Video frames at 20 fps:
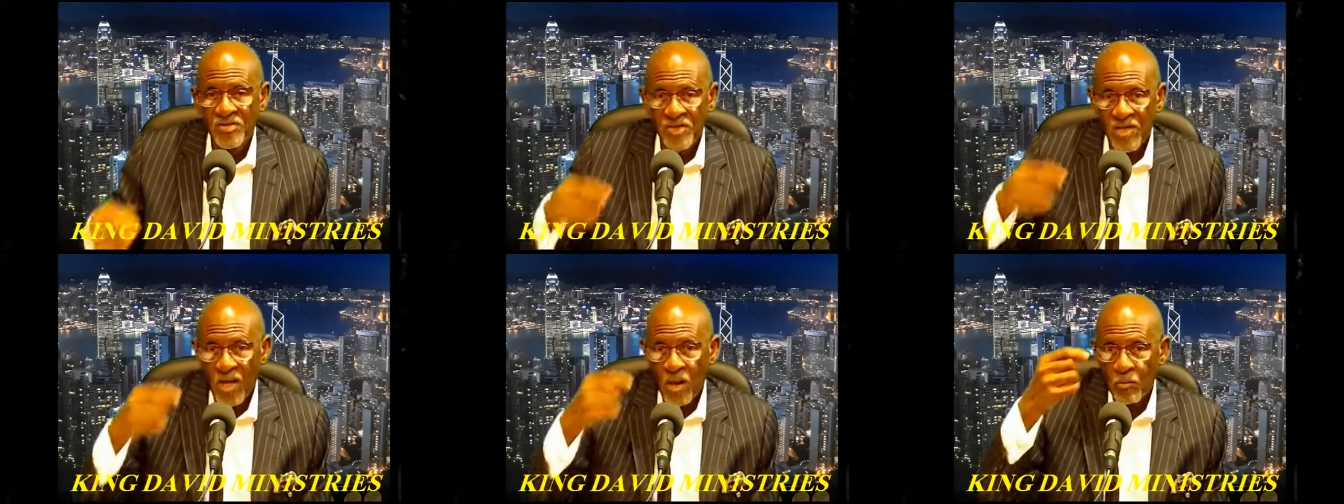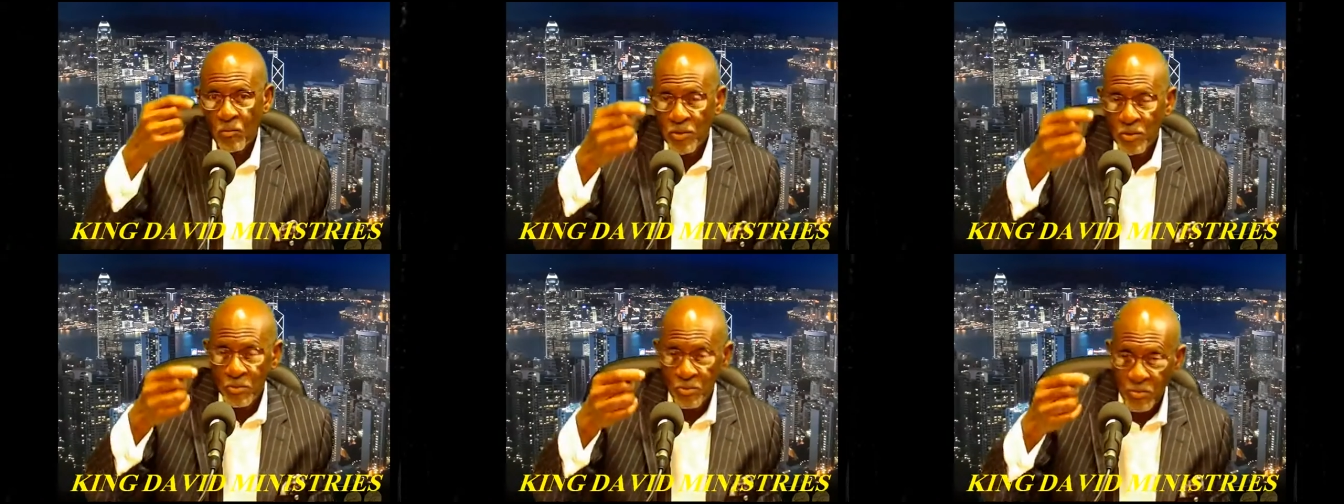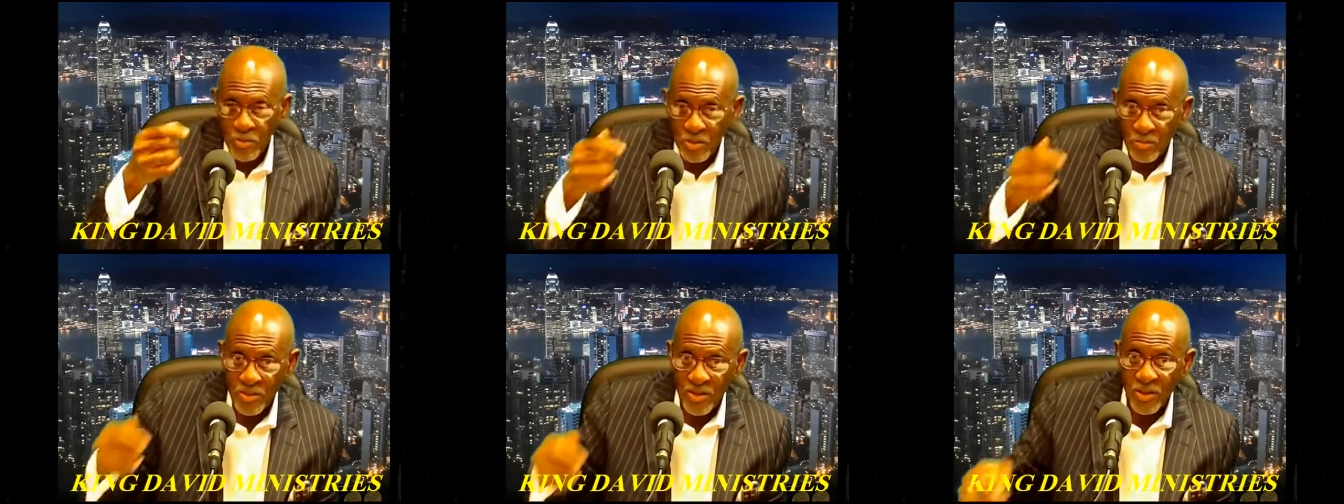Now we'll
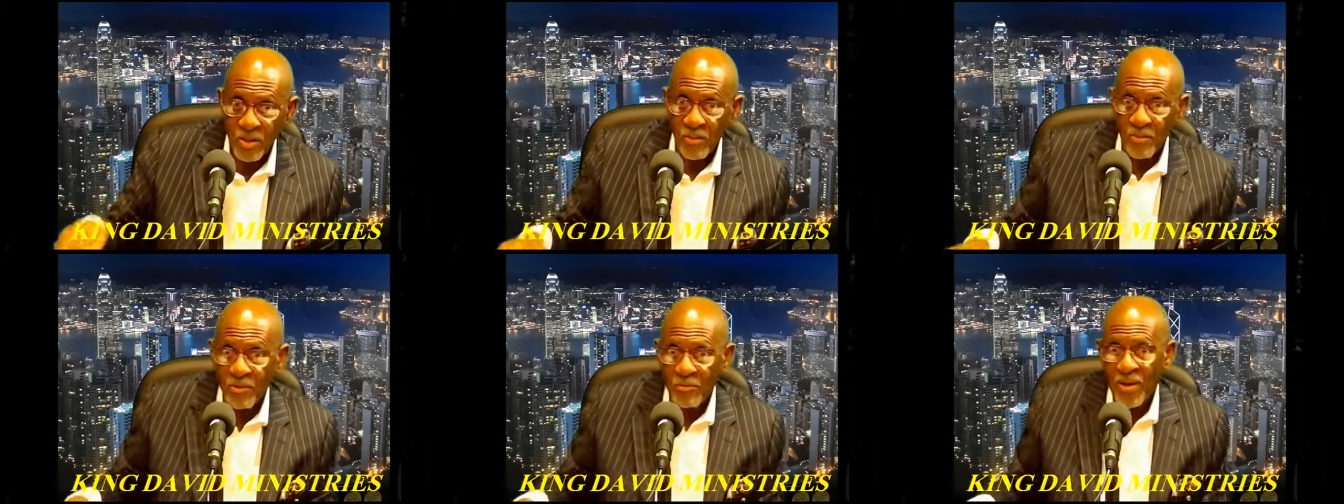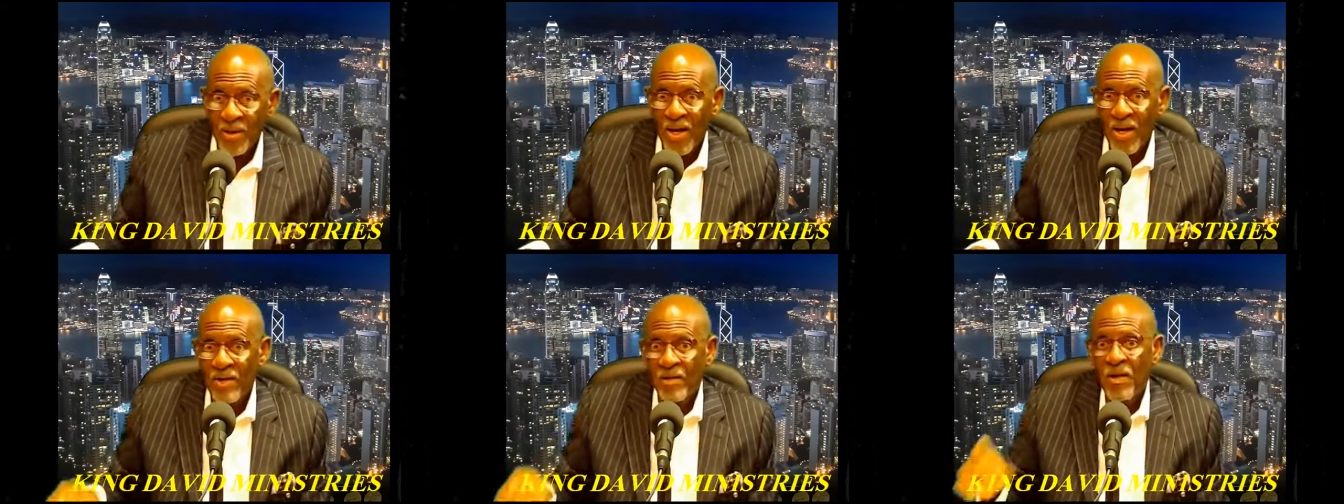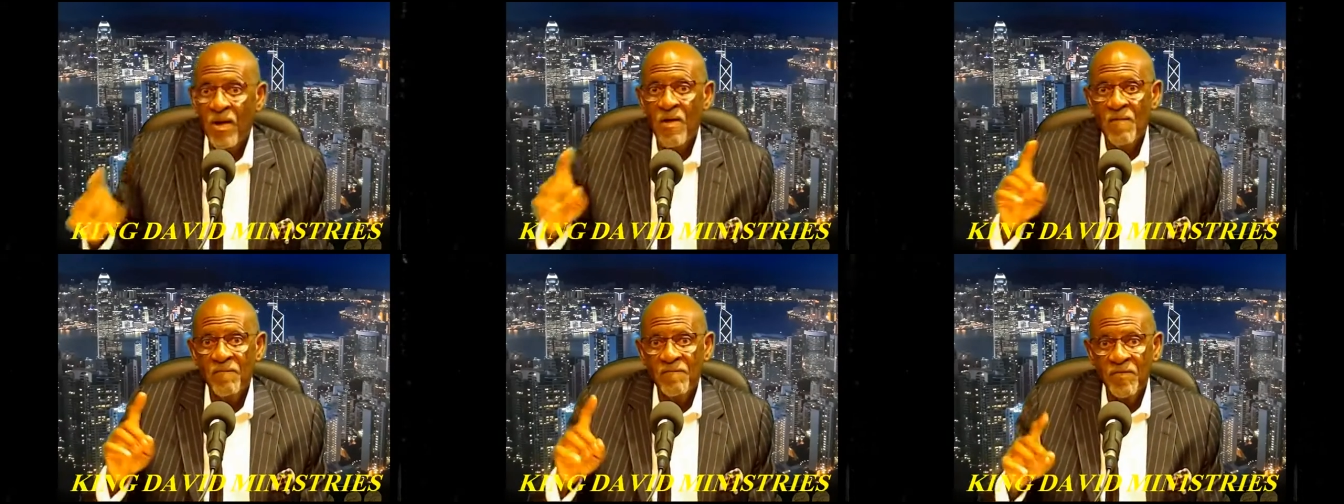be coming by
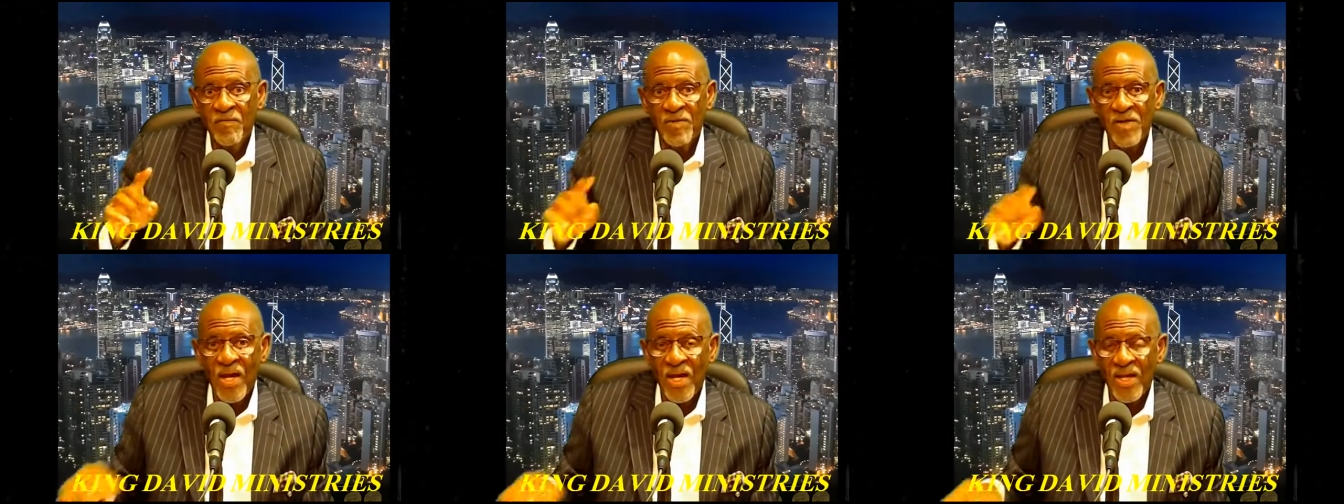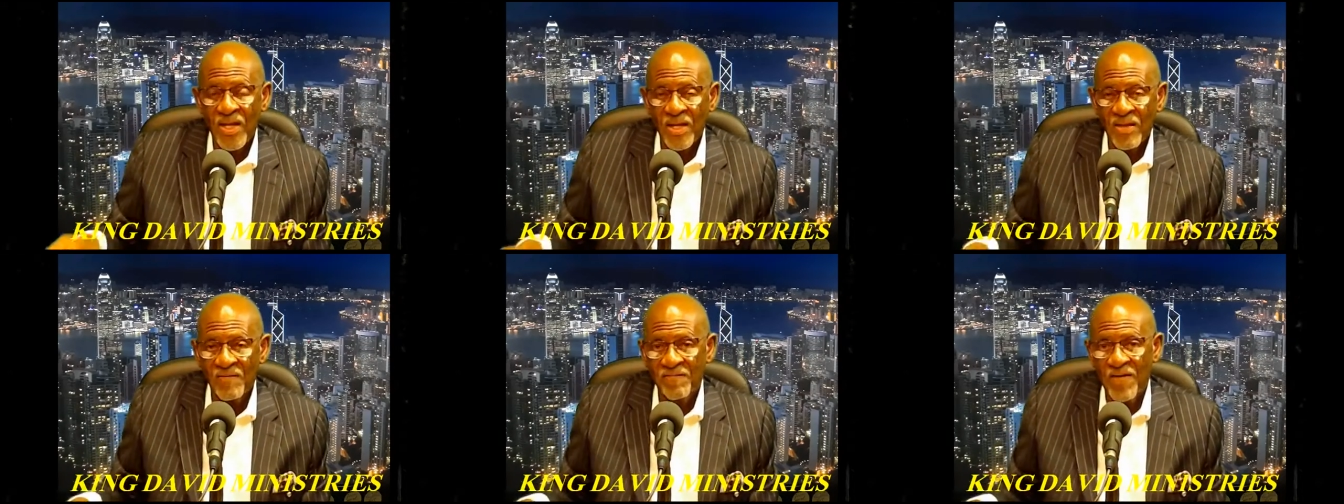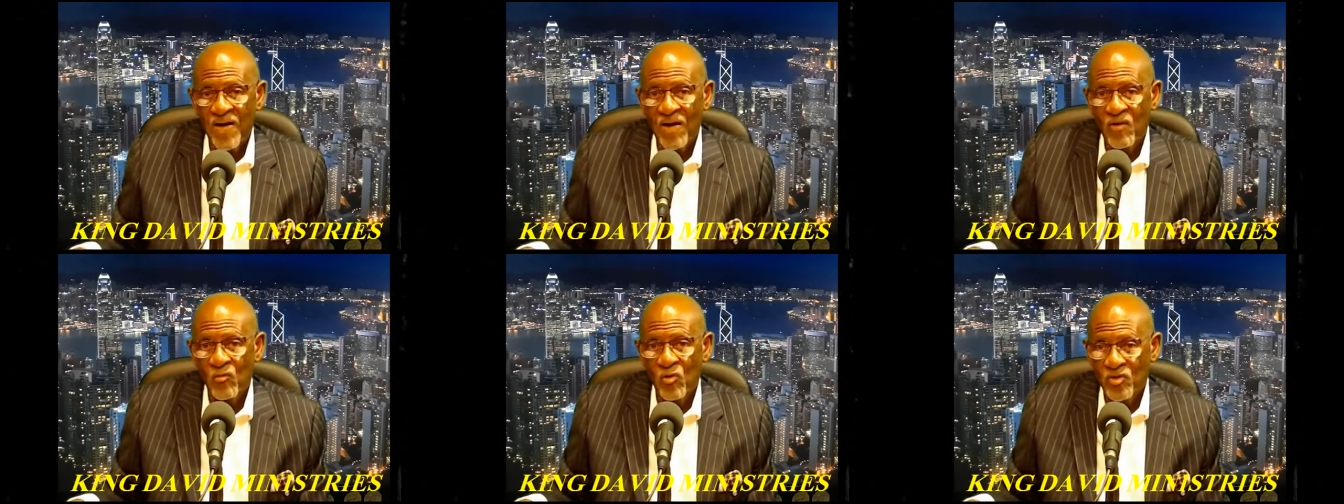
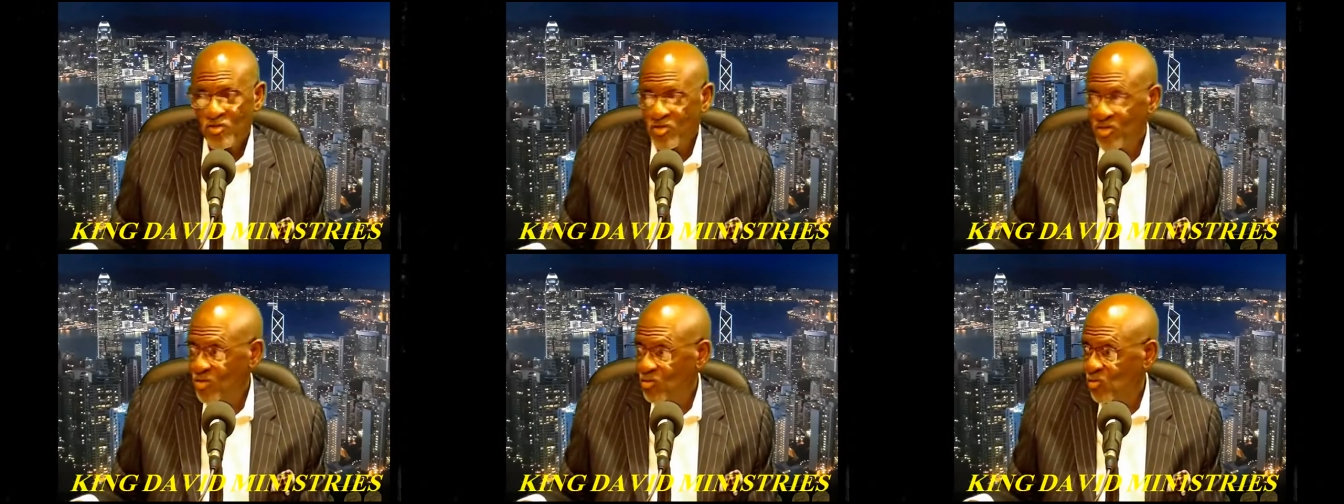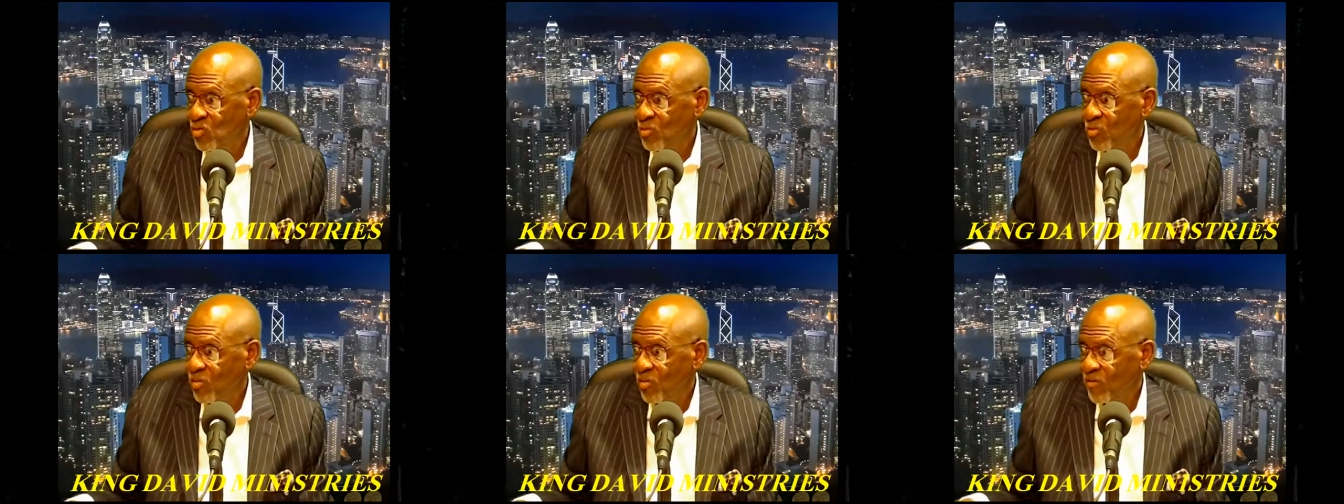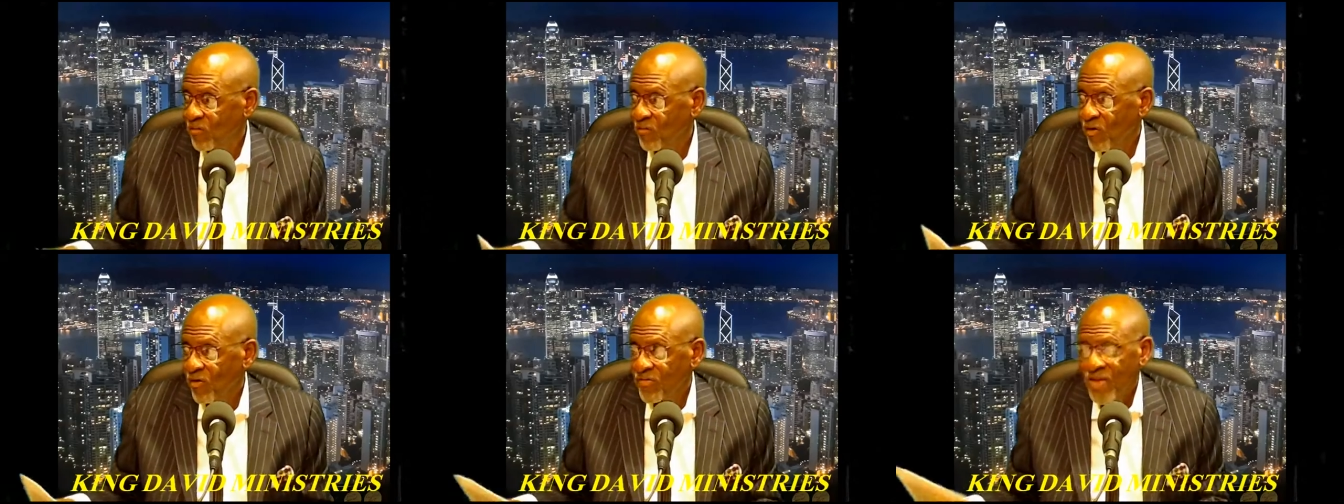5985 West Century
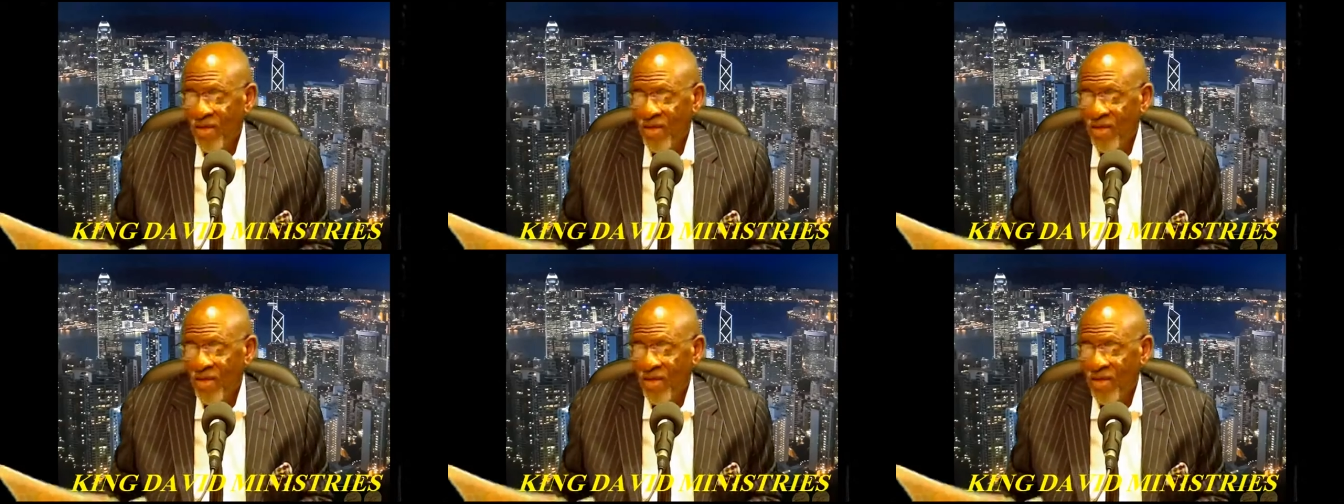Boulevard.